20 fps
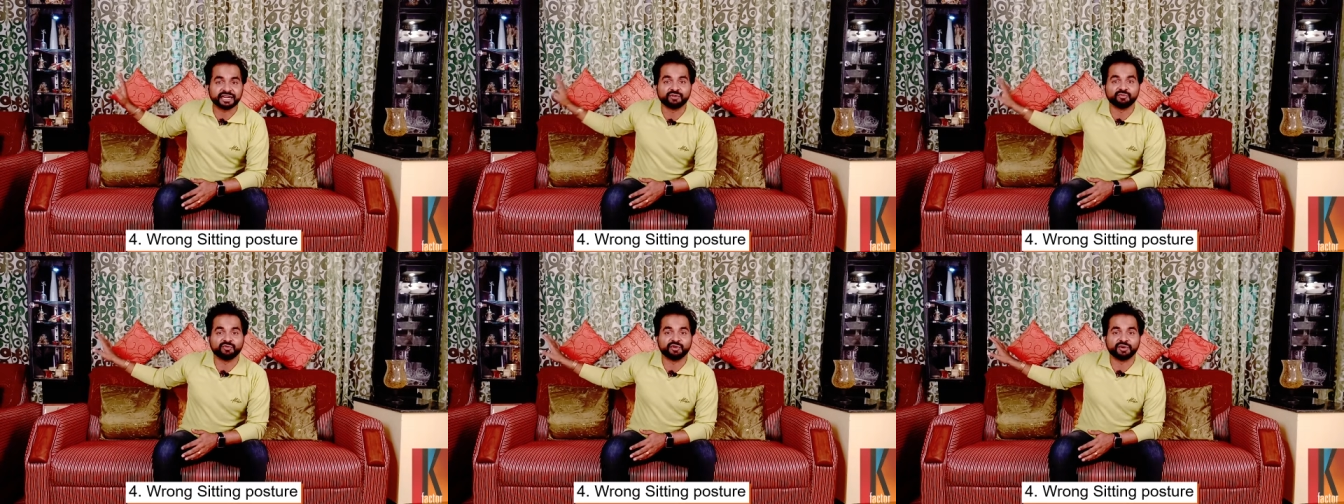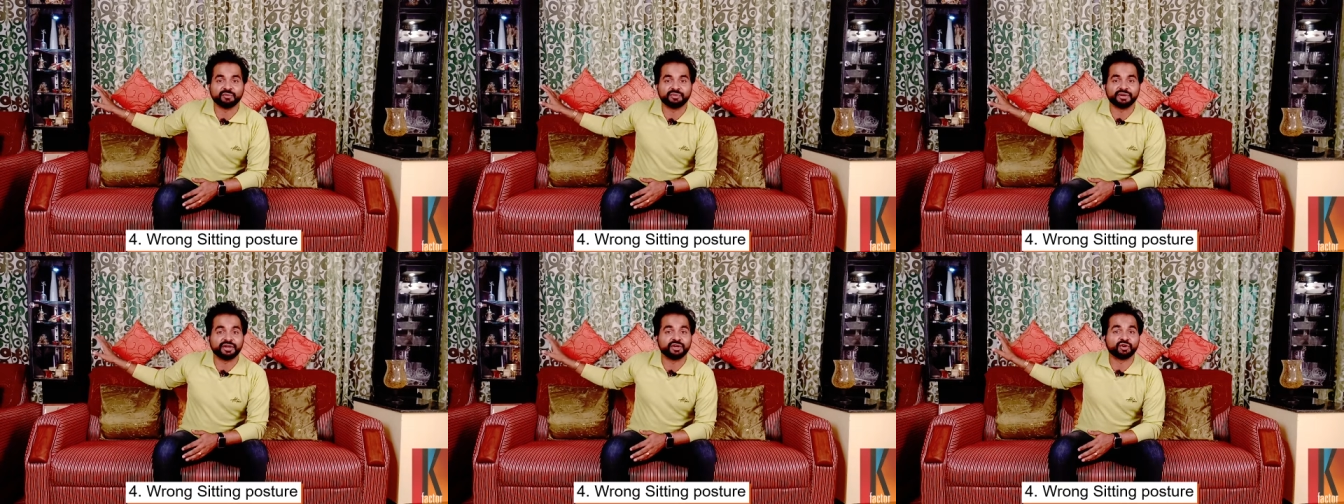
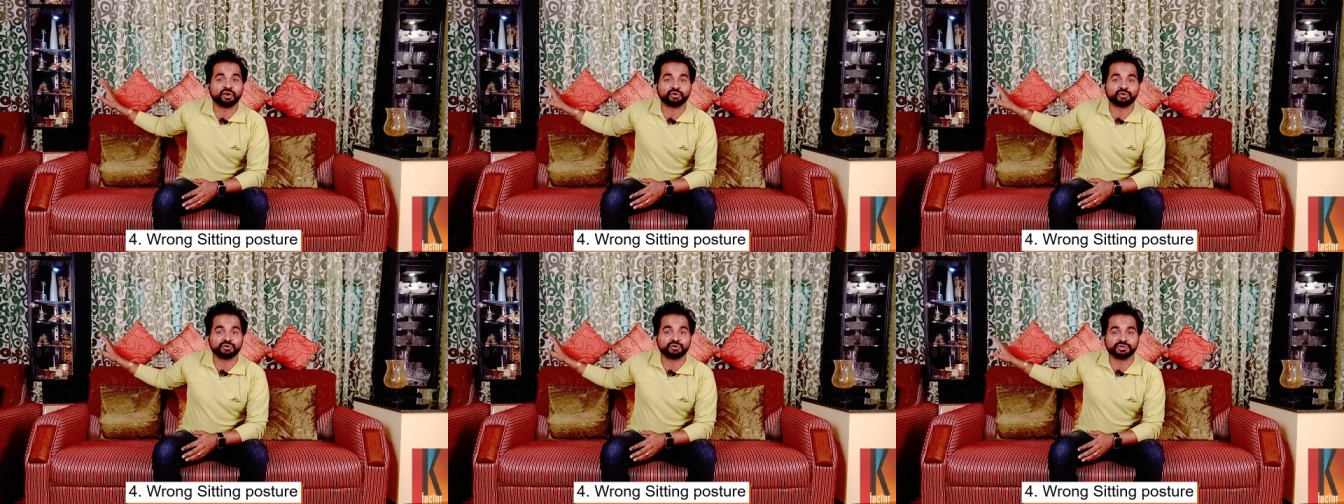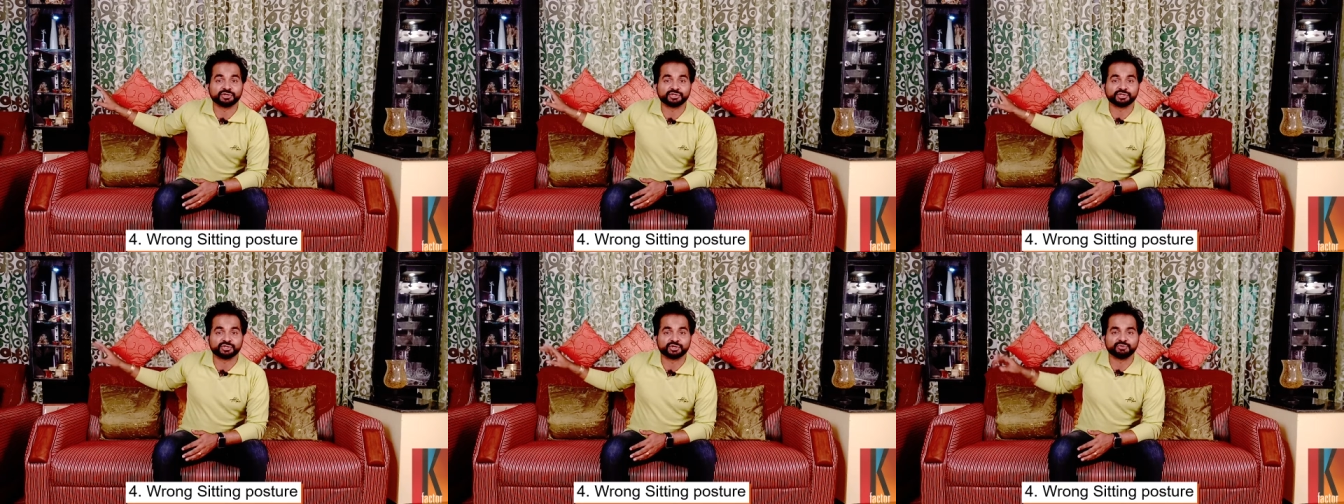non-verbally not to
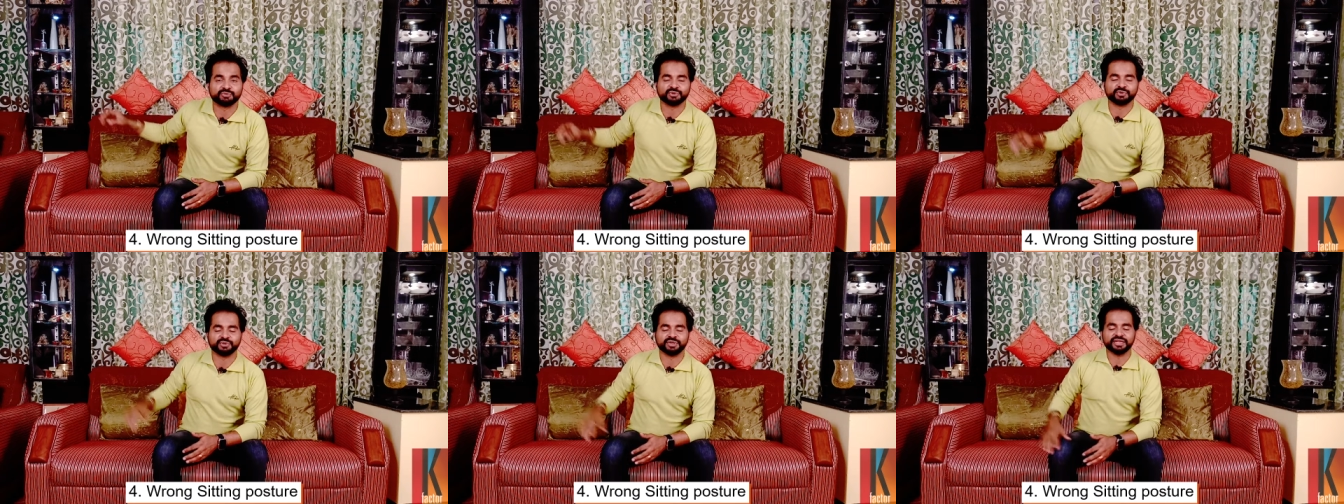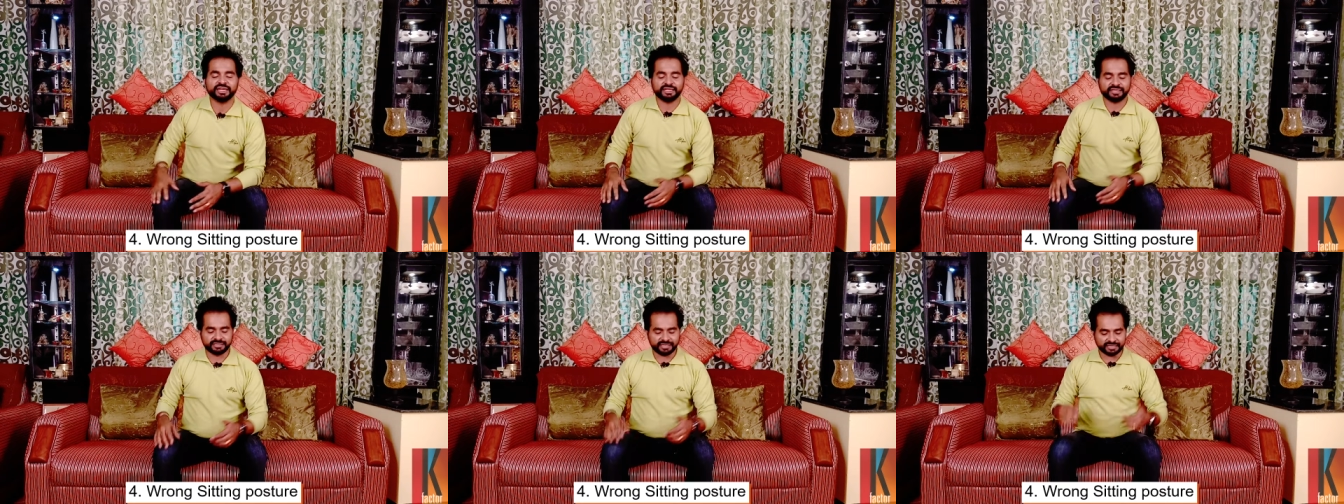disturb you.
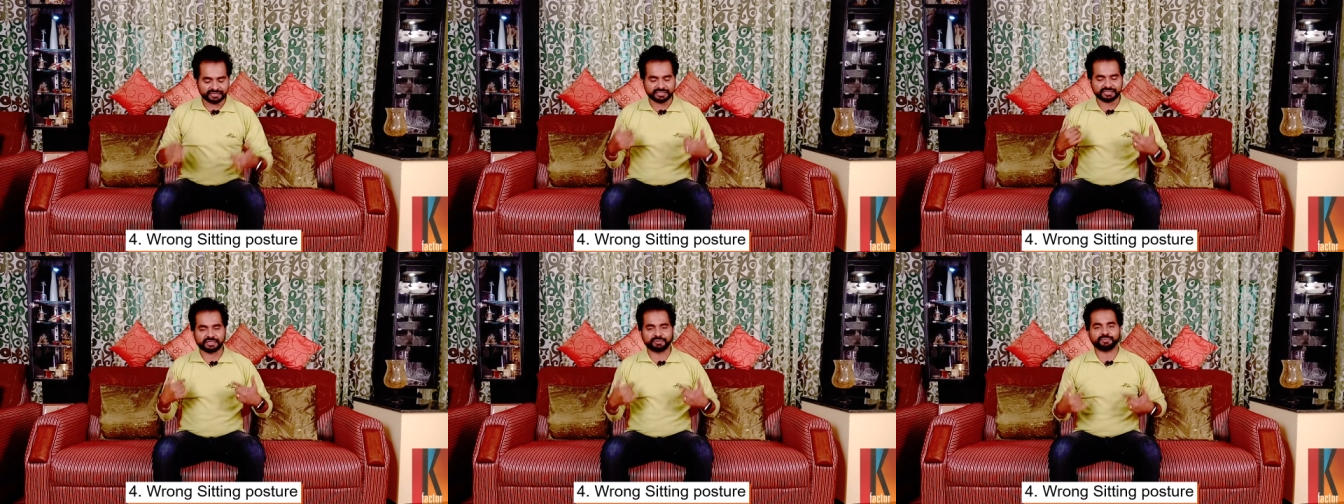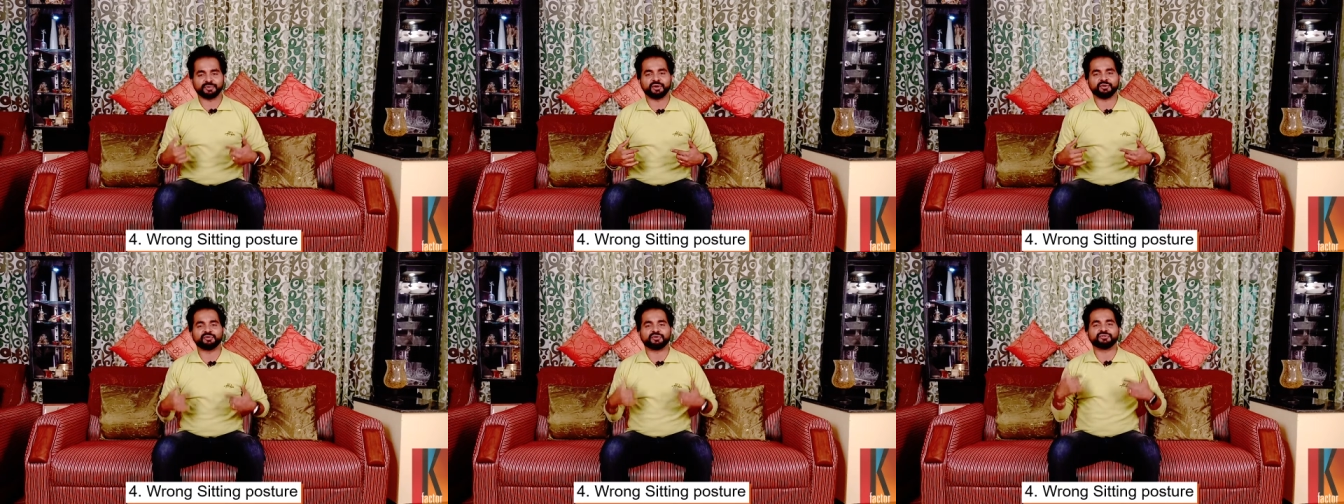That's the
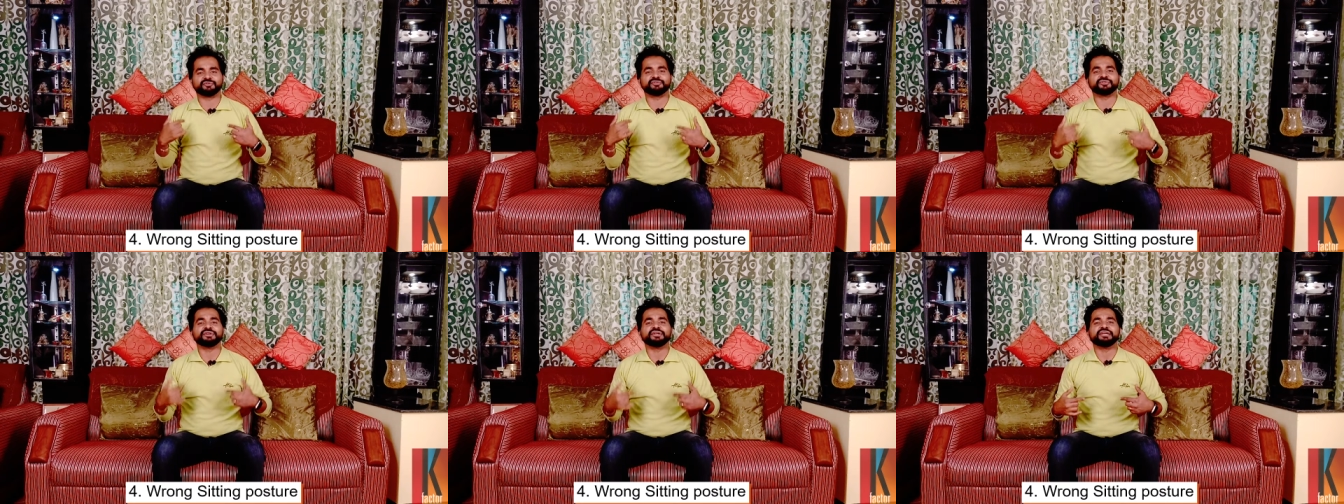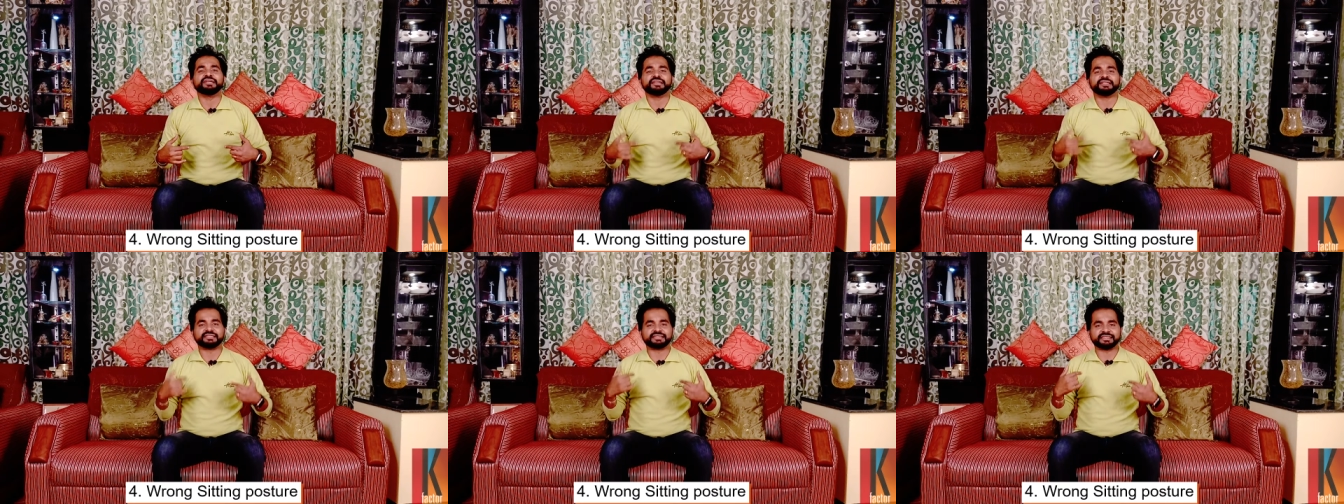power of
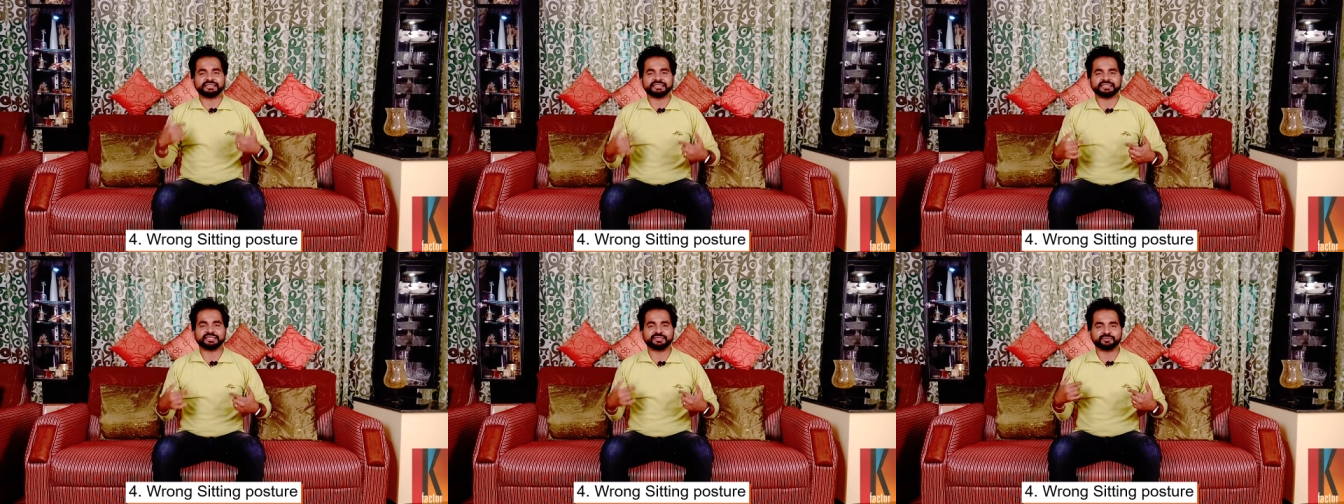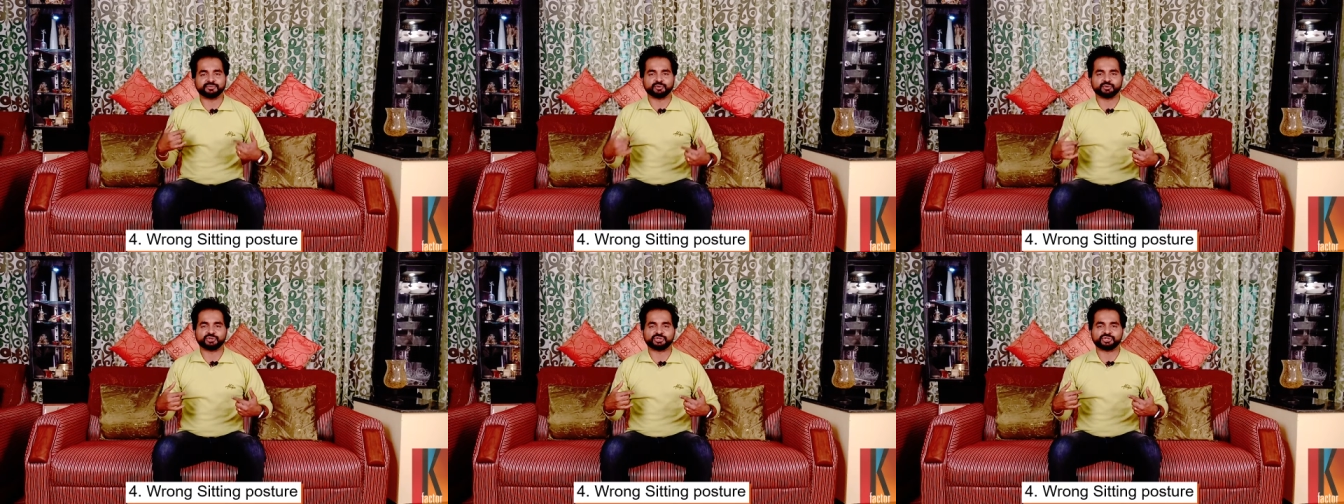the sitting
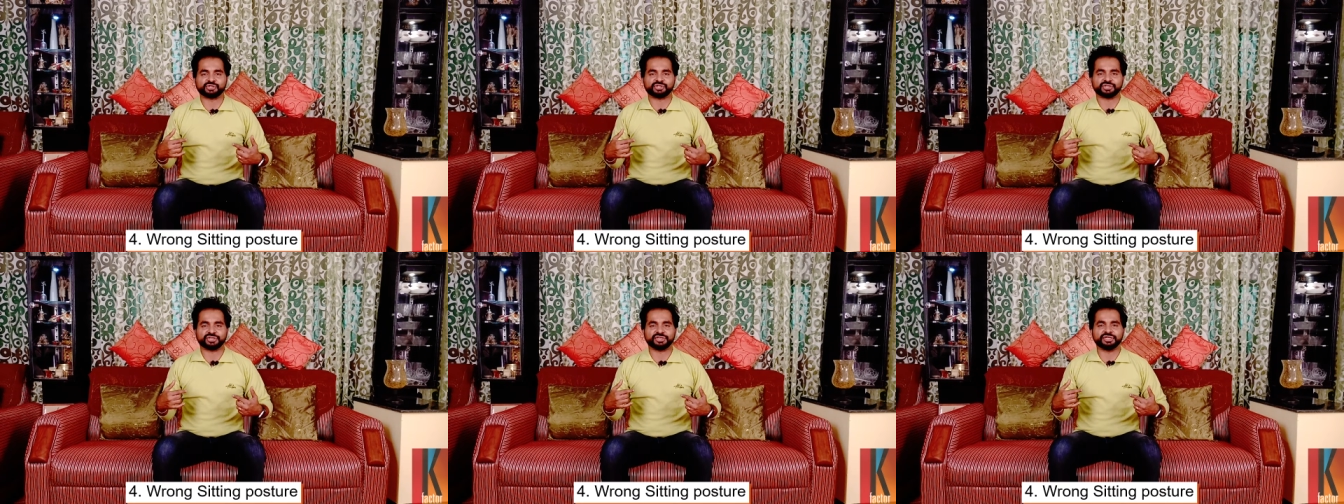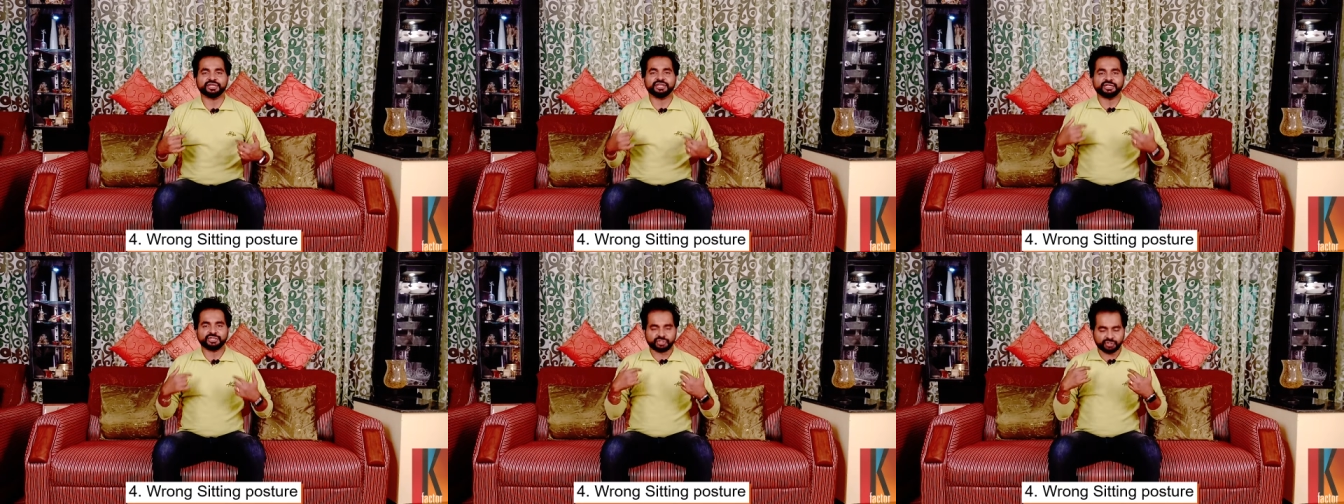posture.
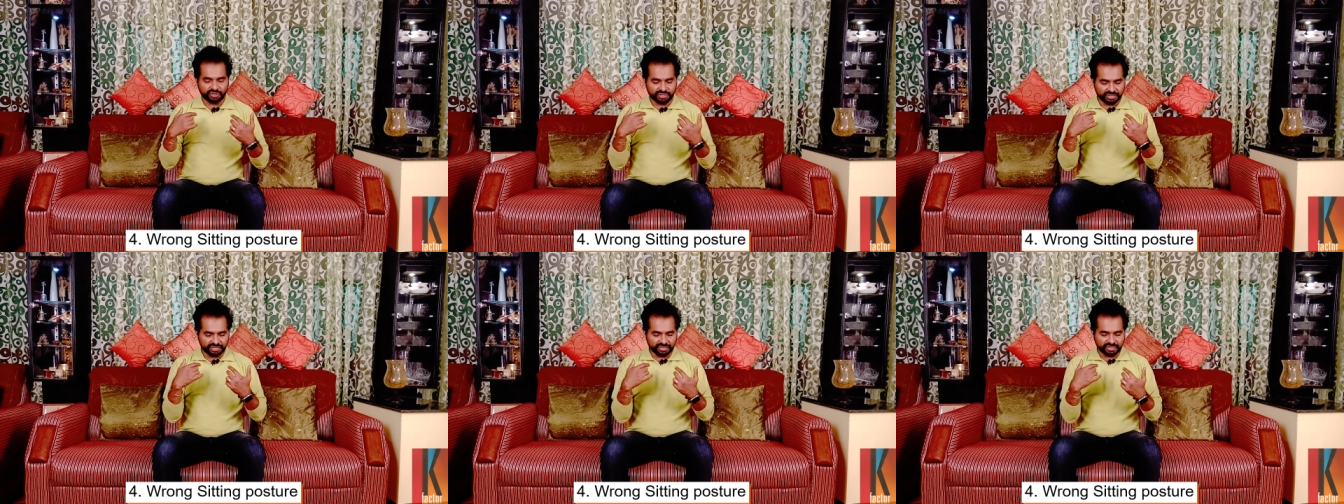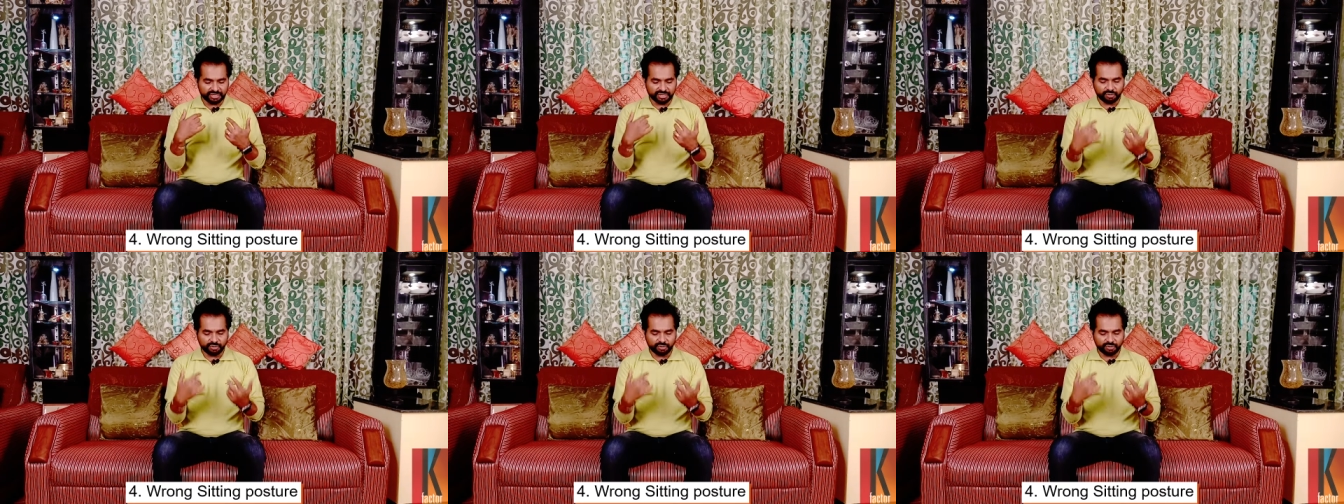So in